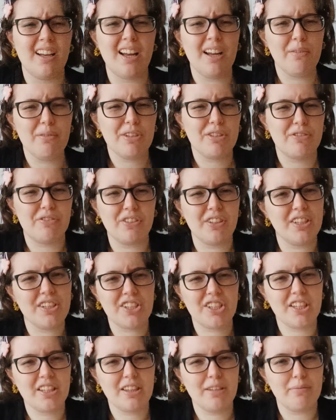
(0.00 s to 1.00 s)
I was
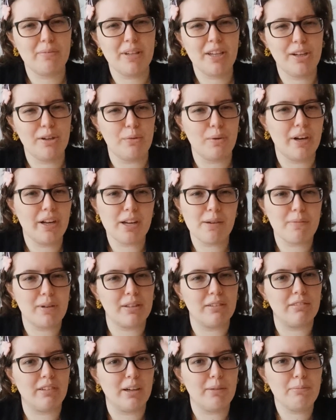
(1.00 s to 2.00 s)
finishing the video, why am
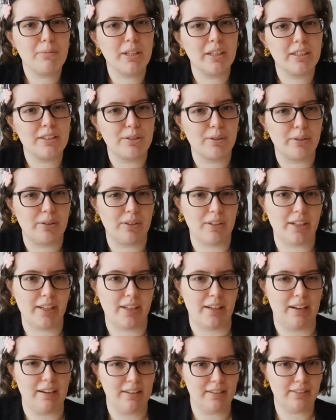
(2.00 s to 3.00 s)
I rambling to you
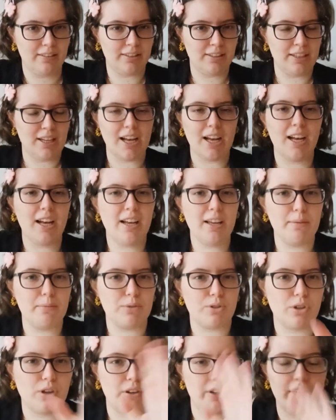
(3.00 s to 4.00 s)
again? I
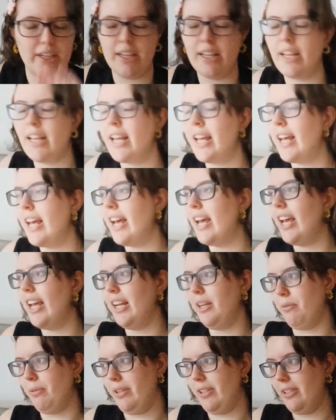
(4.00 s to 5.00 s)
am sorry.
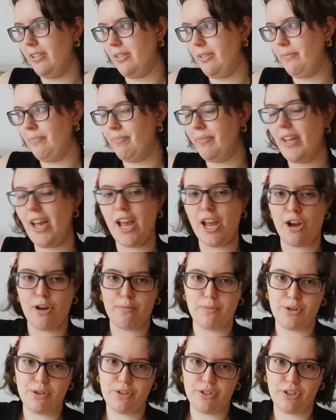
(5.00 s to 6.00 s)
Anyways, I
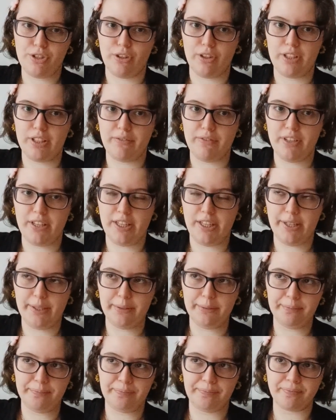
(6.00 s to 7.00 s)
hope you enjoyed the
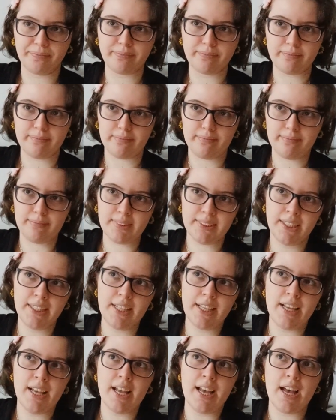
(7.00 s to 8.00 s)
video.
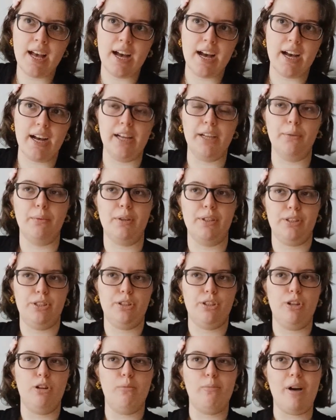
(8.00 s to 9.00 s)
I want
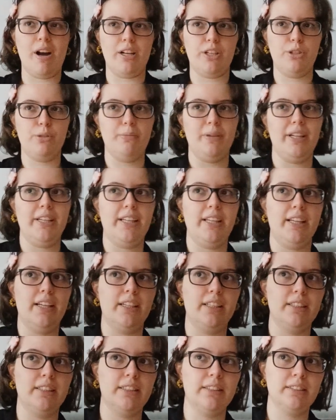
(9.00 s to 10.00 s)
to go back to
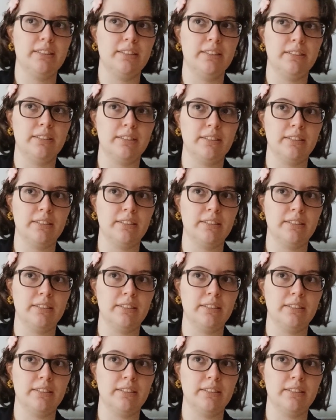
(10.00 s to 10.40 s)
making